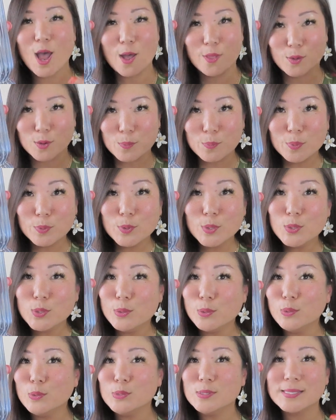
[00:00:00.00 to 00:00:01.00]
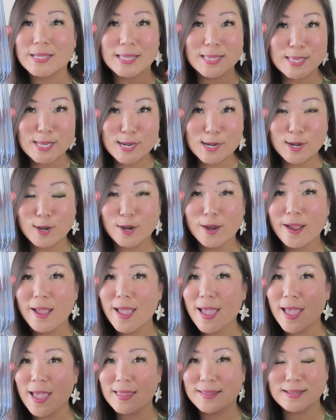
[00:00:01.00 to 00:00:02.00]
other blues, clear,
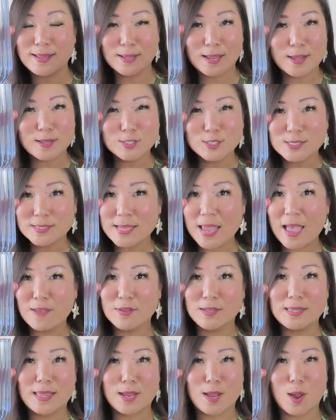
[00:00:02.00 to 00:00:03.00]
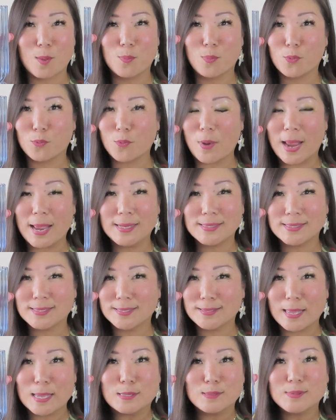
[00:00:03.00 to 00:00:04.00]
and like just having like a
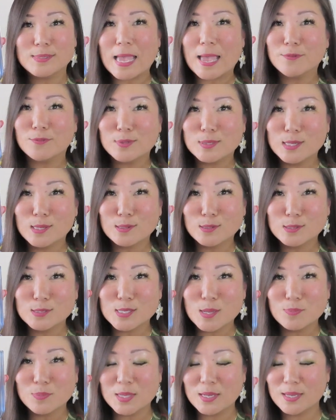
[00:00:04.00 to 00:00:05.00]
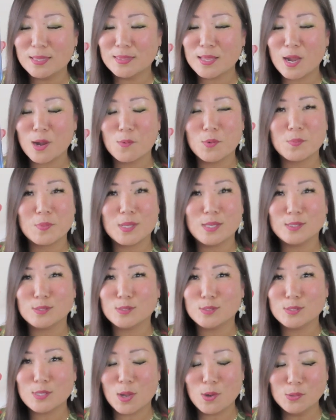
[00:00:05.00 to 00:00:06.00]
bright like daffodil or something in there would be
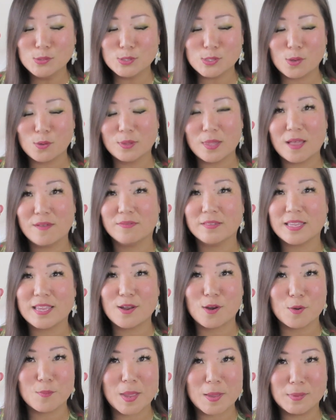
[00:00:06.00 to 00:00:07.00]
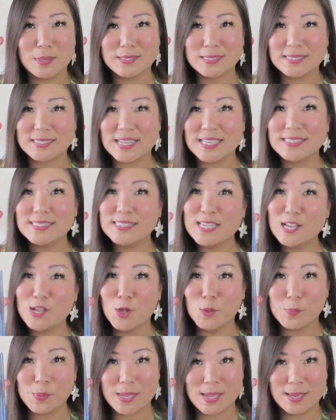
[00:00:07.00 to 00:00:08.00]
so, so lovely. Or maybe just a
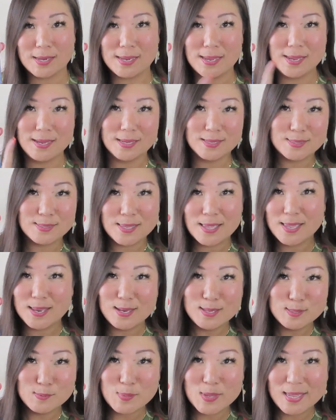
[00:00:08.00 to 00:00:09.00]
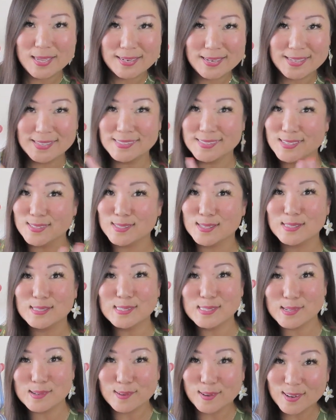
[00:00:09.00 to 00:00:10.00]
single peony because it is peony season.
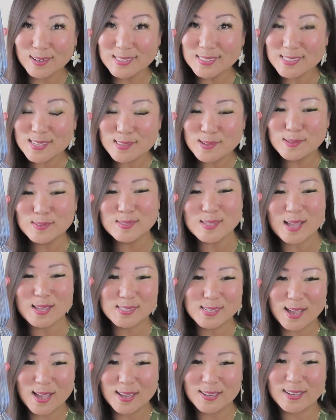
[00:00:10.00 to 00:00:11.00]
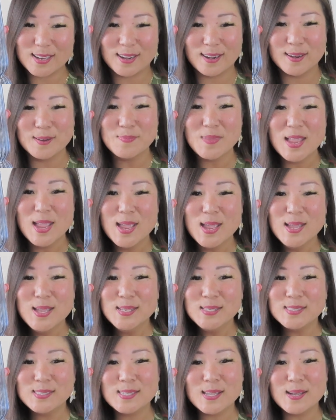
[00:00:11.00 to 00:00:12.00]
So you're going to see those a ton here.
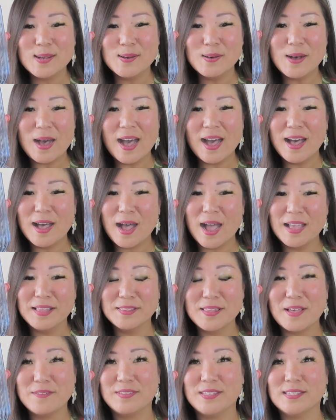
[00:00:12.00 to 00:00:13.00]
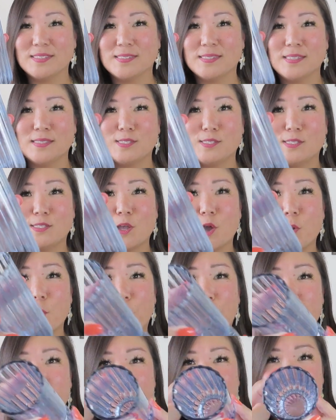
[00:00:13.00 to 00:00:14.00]
So uh, I love this. This is so
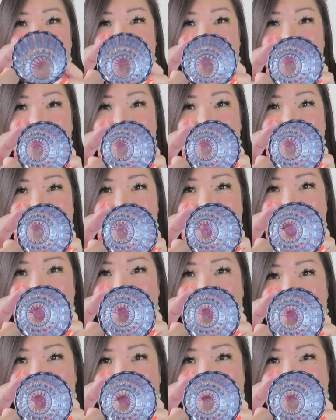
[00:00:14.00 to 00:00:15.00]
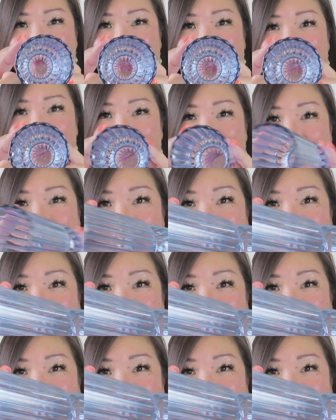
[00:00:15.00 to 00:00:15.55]
pretty, you guys. Isn't that lovely?